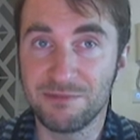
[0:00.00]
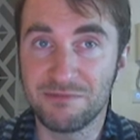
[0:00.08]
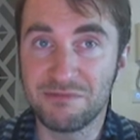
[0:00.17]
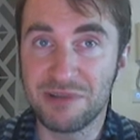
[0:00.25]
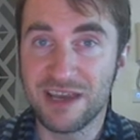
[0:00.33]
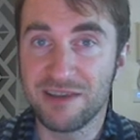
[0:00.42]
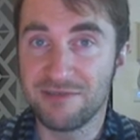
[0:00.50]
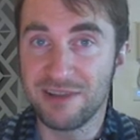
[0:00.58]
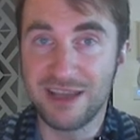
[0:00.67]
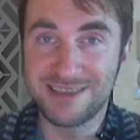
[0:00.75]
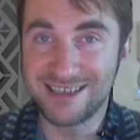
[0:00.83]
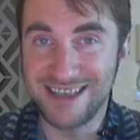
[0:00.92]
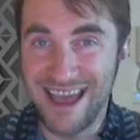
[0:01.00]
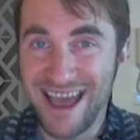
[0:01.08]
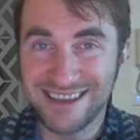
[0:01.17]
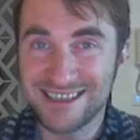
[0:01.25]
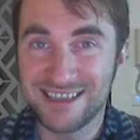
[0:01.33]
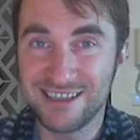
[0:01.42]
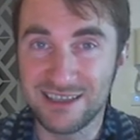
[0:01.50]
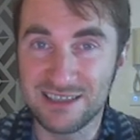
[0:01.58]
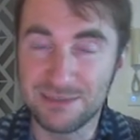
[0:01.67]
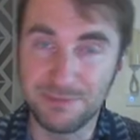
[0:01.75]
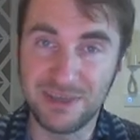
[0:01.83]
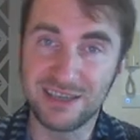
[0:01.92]
we have less
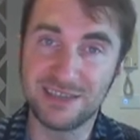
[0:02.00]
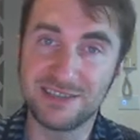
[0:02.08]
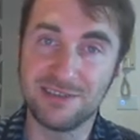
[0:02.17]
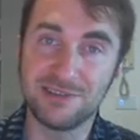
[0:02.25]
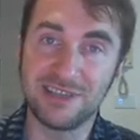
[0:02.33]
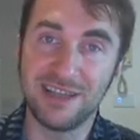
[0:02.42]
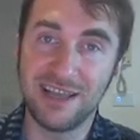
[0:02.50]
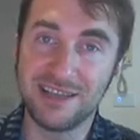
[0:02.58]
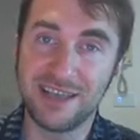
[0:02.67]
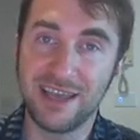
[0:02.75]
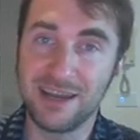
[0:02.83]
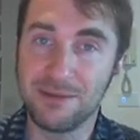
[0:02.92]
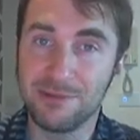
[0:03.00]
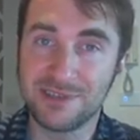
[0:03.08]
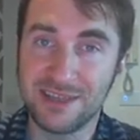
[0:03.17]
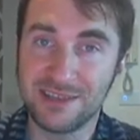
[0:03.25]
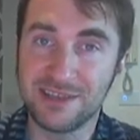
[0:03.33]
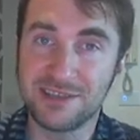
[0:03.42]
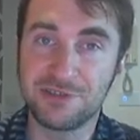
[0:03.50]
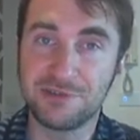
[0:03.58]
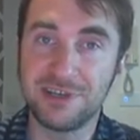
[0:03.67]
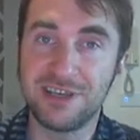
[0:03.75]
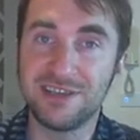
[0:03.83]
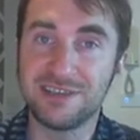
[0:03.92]
accidents because there's less animals on the
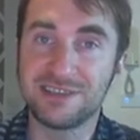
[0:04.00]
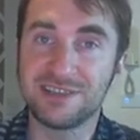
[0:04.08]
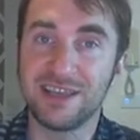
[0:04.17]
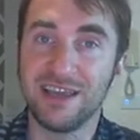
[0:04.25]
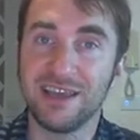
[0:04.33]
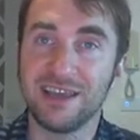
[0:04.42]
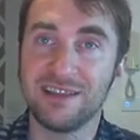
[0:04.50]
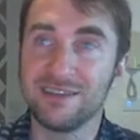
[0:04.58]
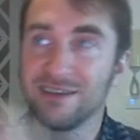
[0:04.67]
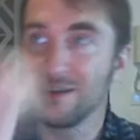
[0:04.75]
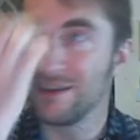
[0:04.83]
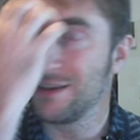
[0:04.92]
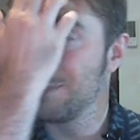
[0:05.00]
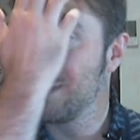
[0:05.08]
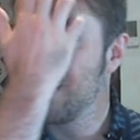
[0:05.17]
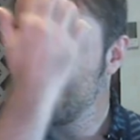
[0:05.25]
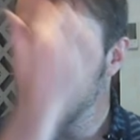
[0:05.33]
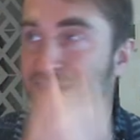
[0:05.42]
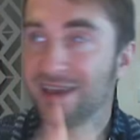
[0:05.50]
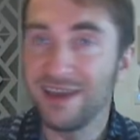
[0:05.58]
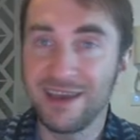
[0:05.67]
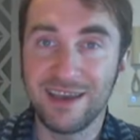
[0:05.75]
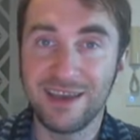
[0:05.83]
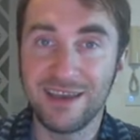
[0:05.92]
streets, and
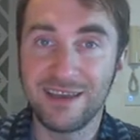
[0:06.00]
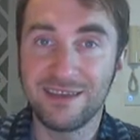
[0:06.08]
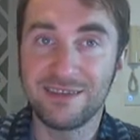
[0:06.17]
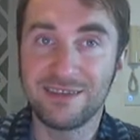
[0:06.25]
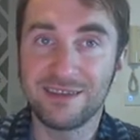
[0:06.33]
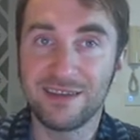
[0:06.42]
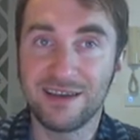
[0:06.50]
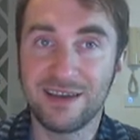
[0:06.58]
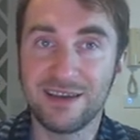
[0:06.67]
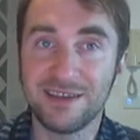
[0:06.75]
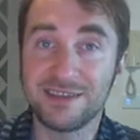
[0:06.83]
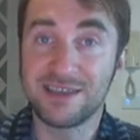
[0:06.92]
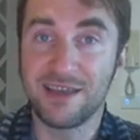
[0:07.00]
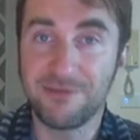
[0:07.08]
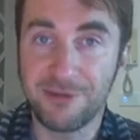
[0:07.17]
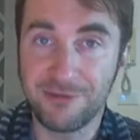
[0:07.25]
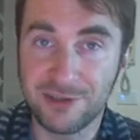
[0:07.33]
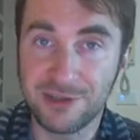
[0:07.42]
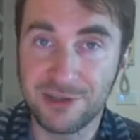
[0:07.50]
it's safer for the